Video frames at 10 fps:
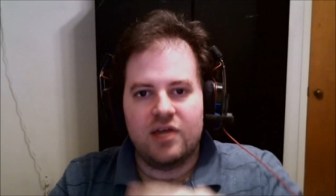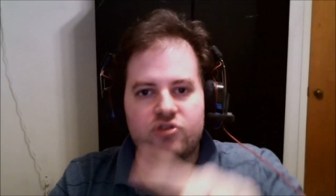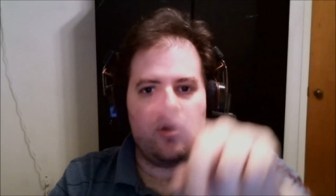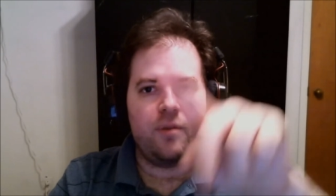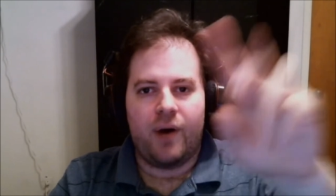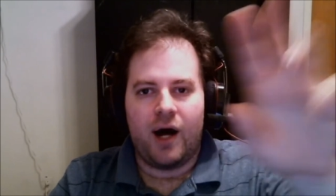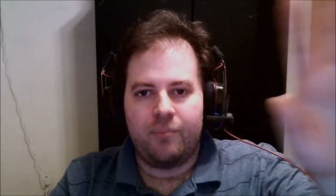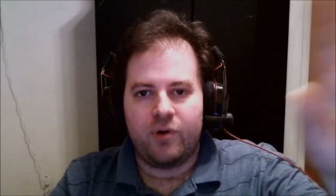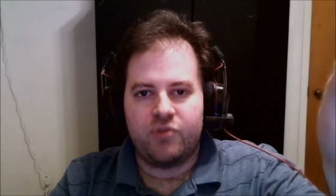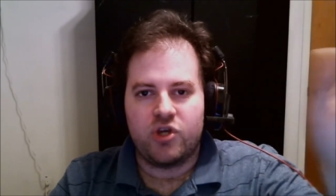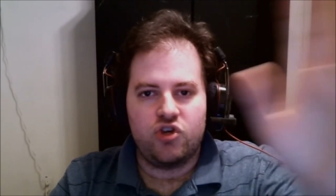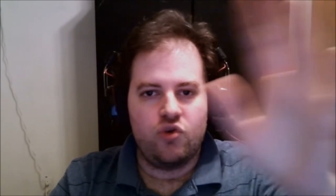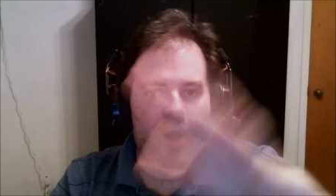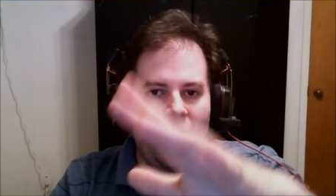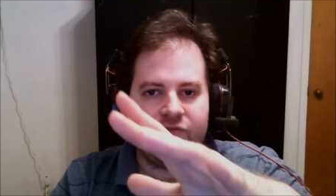going to pop up the
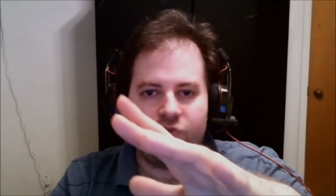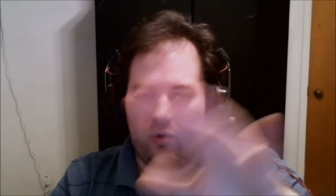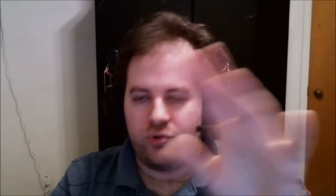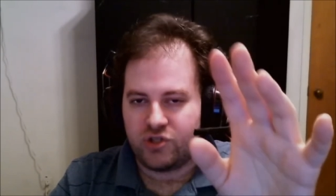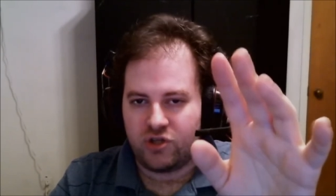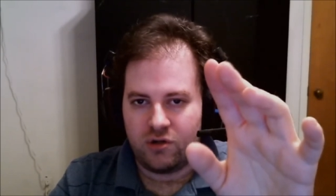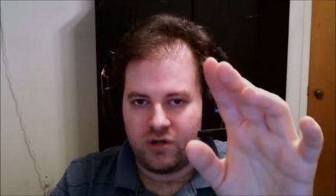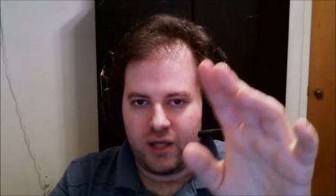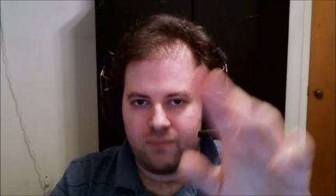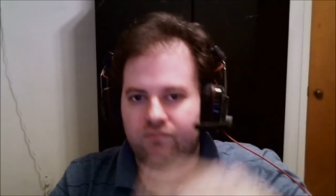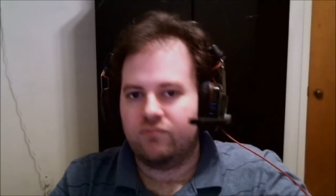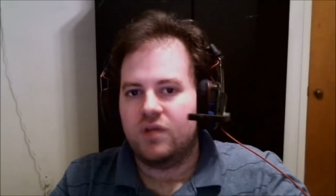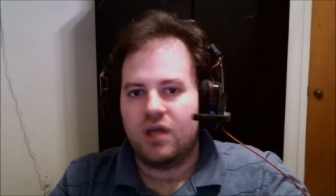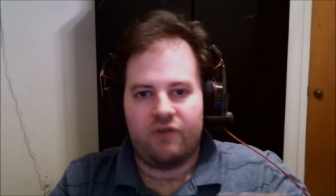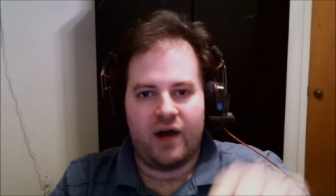UI for all security.
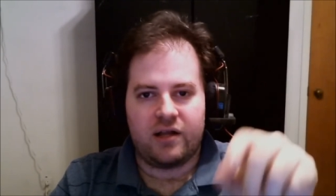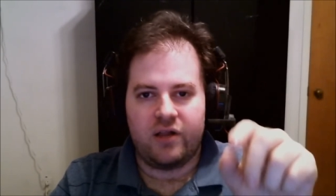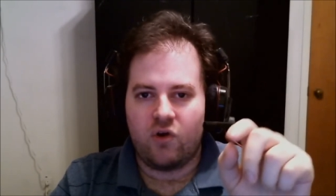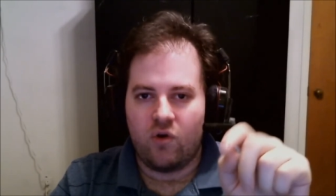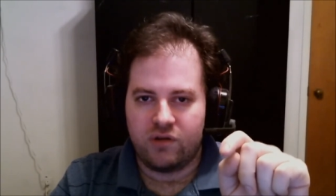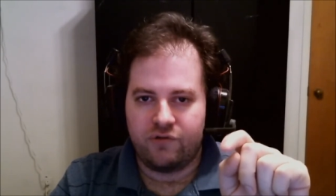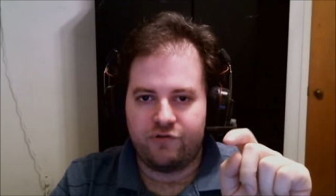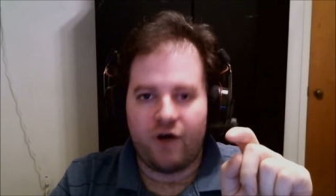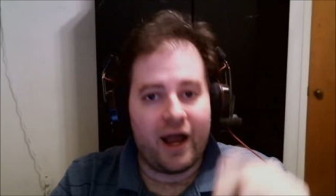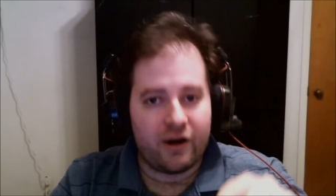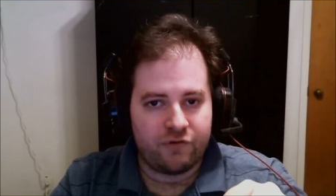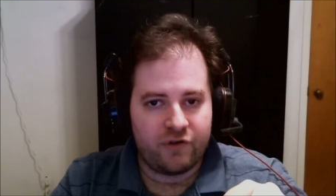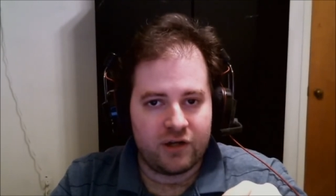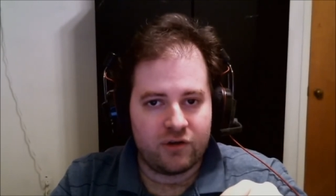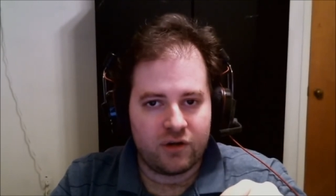If I click on
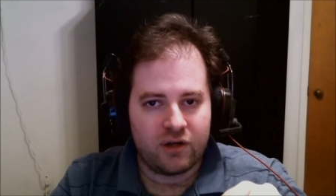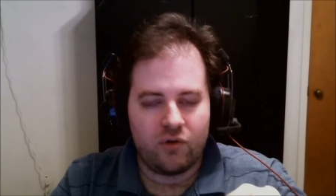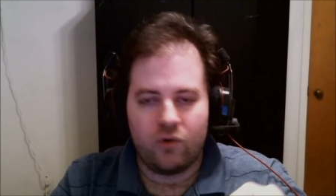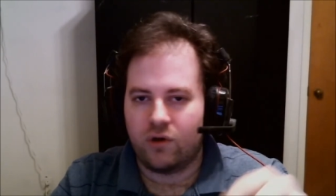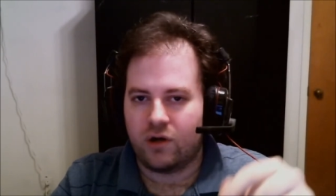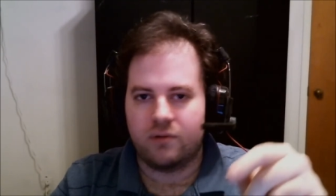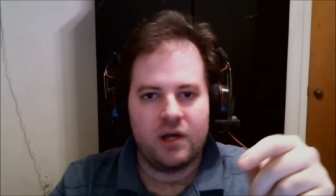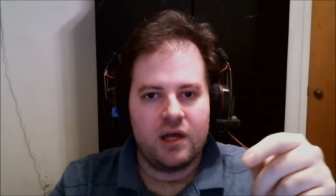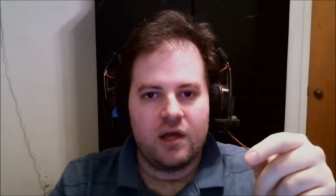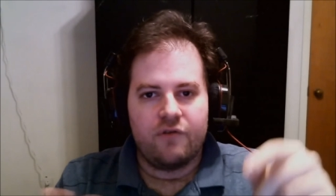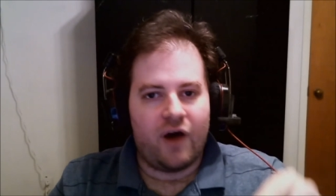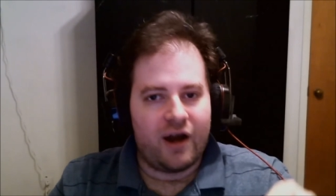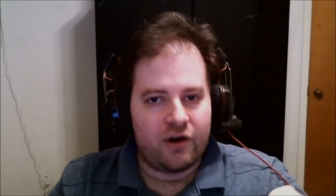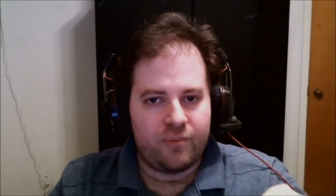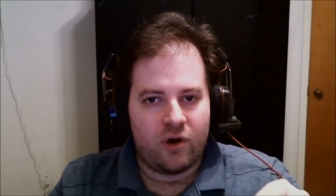firefighting or
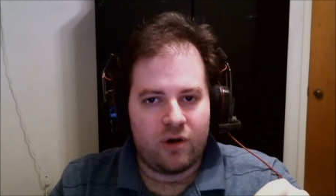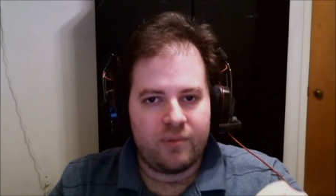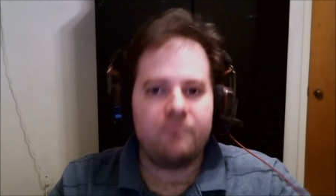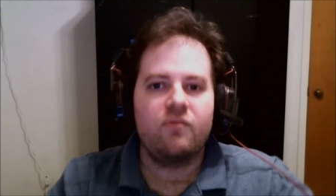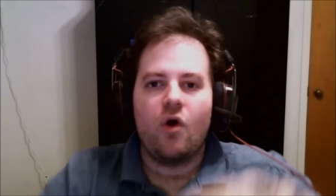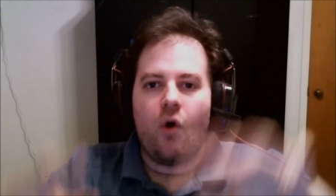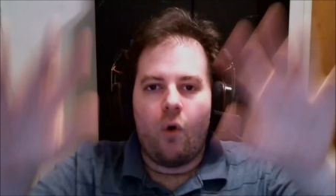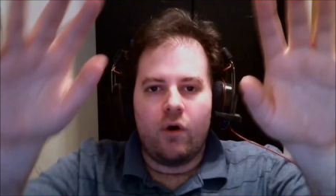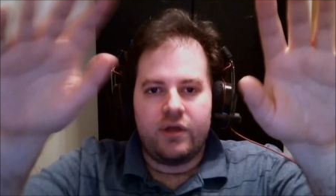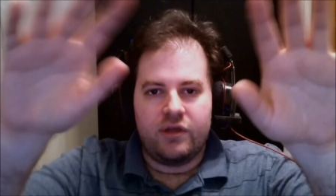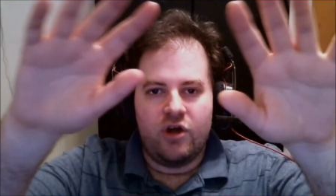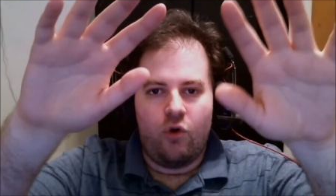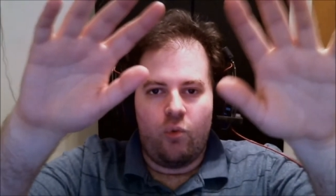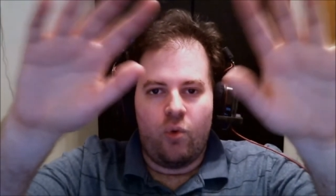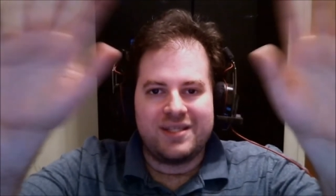fire department, you know,
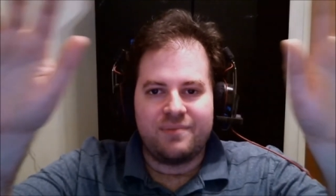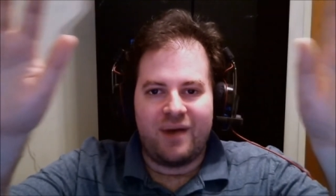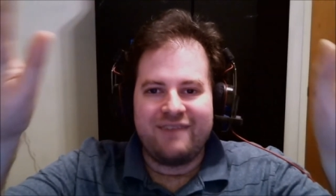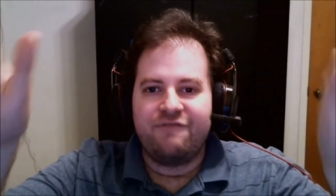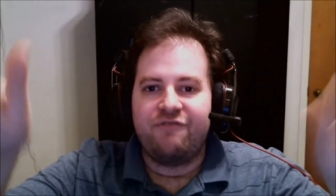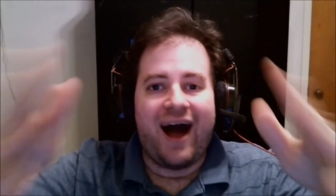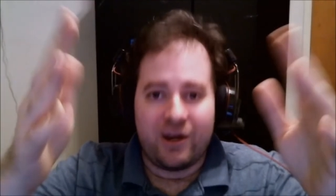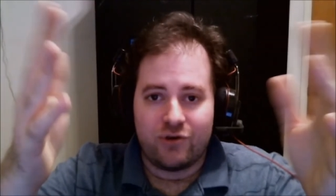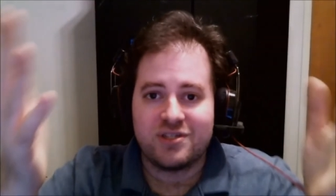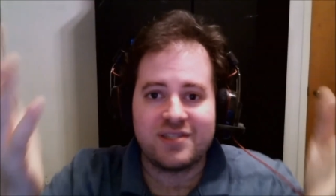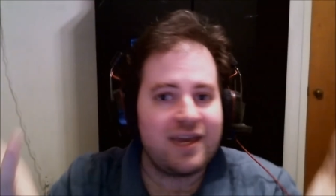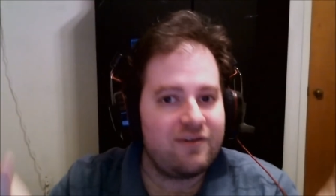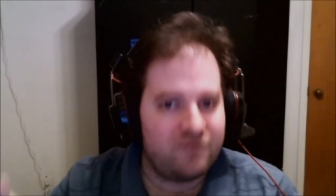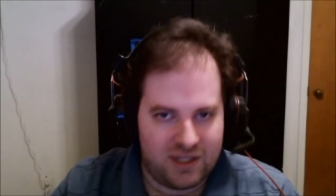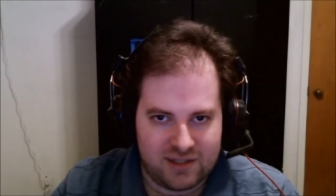what's my fire
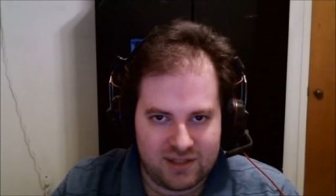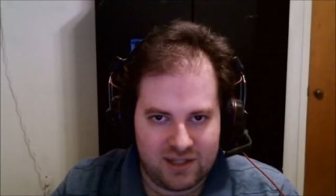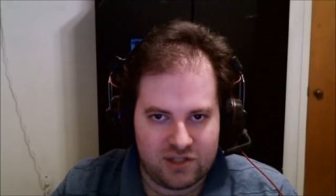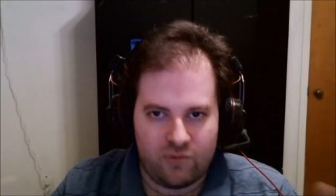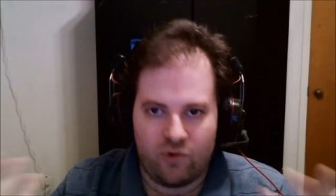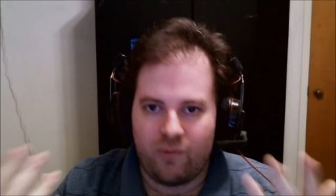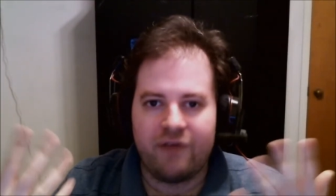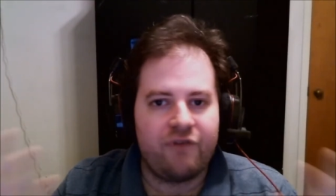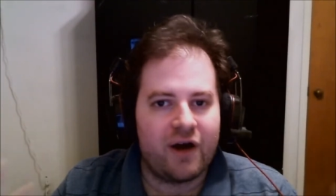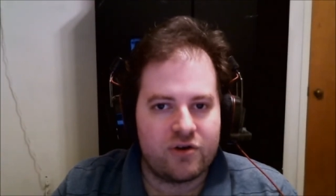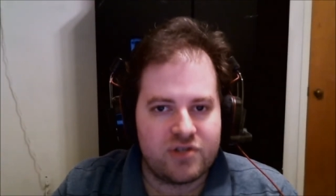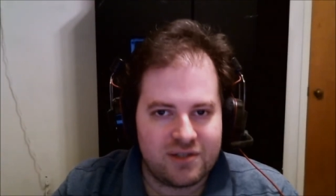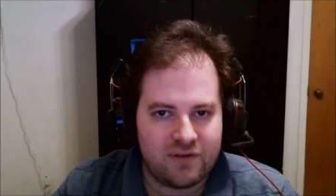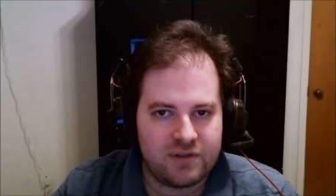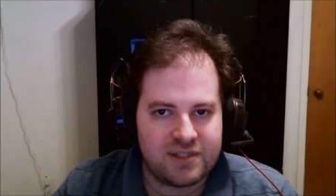safety system or my fire
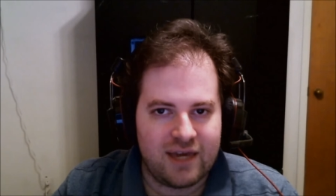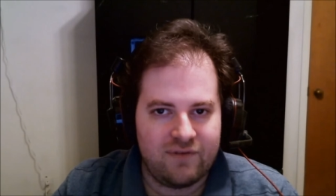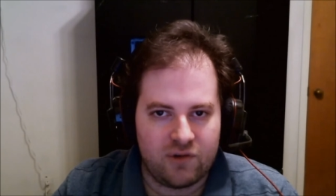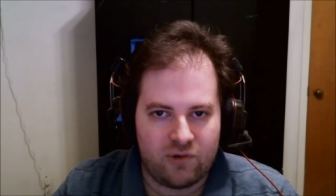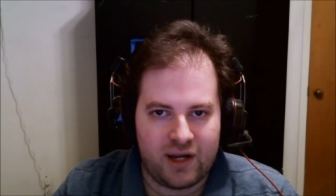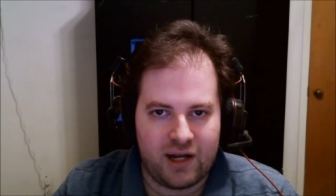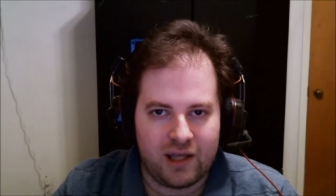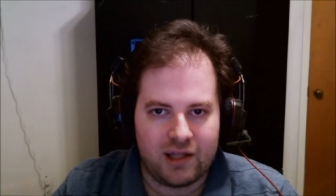safety rating?